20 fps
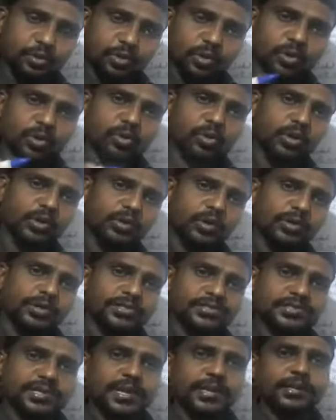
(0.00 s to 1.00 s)
know what
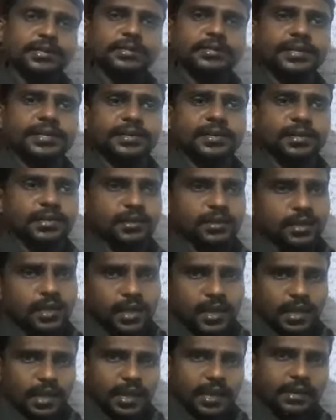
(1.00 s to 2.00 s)
is static data
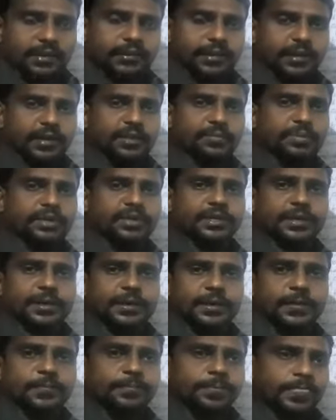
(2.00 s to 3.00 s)
and dynamic
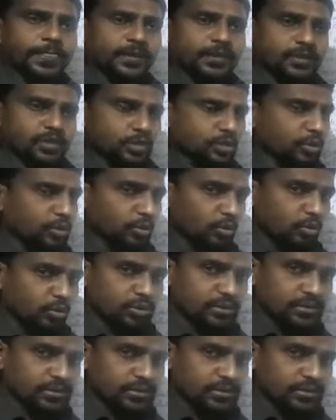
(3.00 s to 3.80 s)
data. So you know,